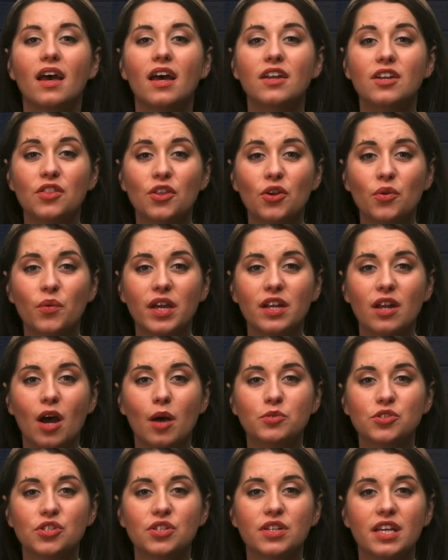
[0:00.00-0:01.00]
Another great
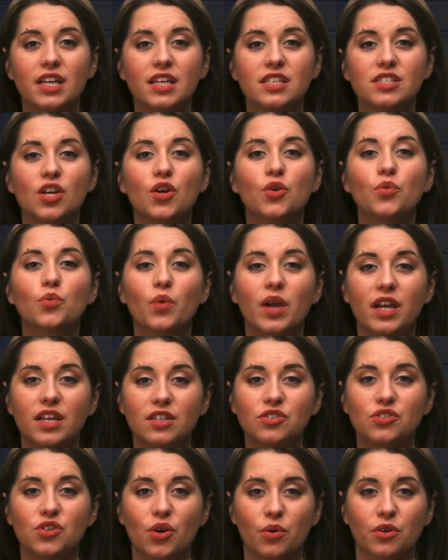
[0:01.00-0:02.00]
option is
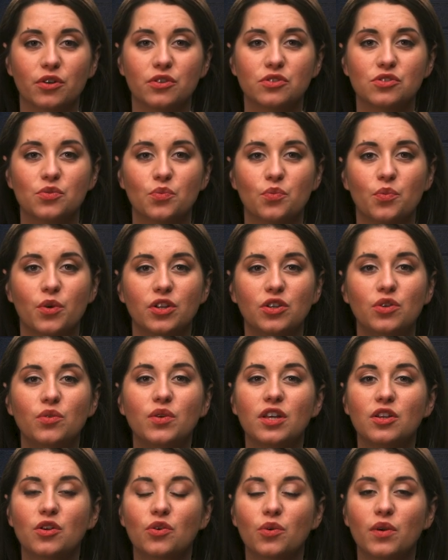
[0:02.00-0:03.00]
Raise Donors, where you
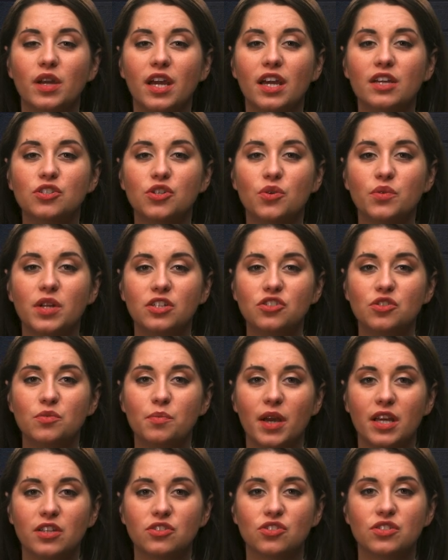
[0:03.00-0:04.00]
can create donation
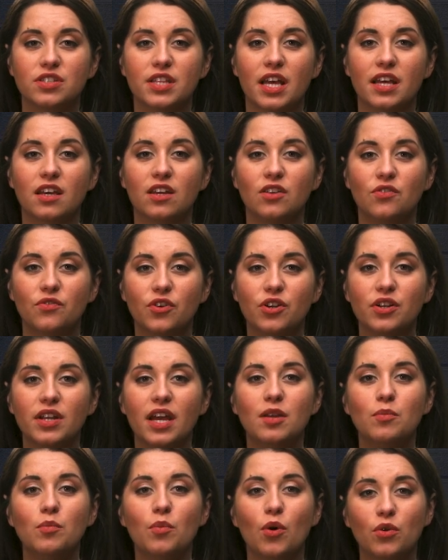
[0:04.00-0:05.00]
pages that convert
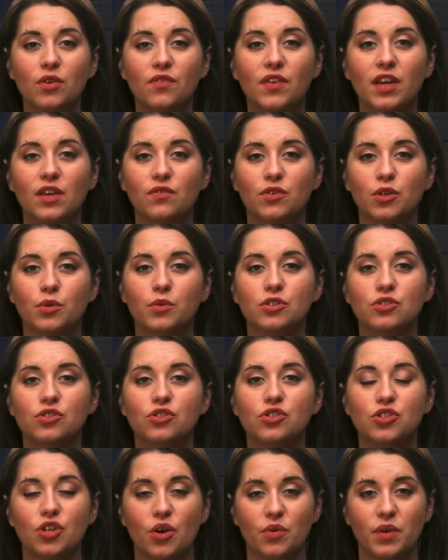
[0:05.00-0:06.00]
and motivate viewers
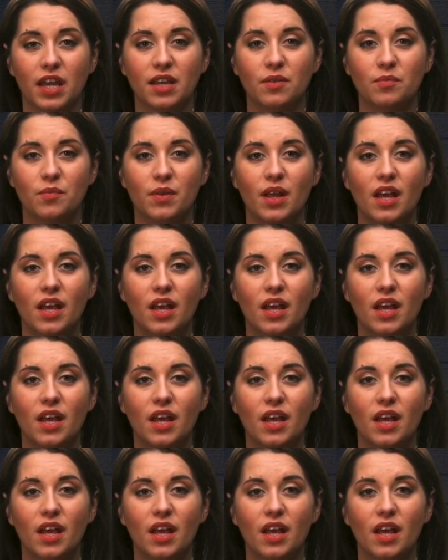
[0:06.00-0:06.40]
to donate.